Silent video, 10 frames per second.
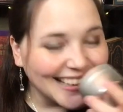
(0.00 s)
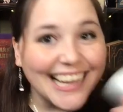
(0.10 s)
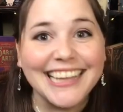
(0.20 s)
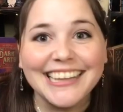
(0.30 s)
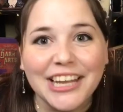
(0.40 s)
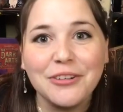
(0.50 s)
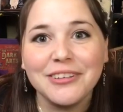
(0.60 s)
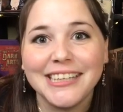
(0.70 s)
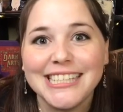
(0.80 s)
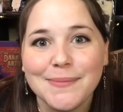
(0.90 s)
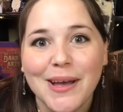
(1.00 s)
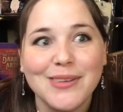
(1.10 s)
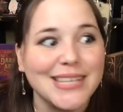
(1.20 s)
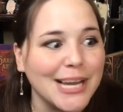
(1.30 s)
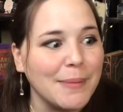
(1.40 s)
It literally
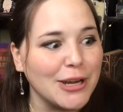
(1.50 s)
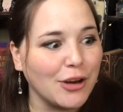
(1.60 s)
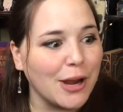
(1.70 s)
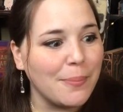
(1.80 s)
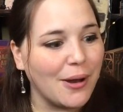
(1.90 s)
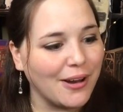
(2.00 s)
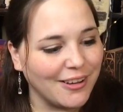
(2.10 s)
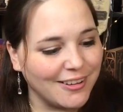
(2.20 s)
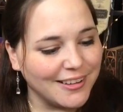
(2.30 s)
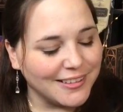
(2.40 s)
smells like my grandpa.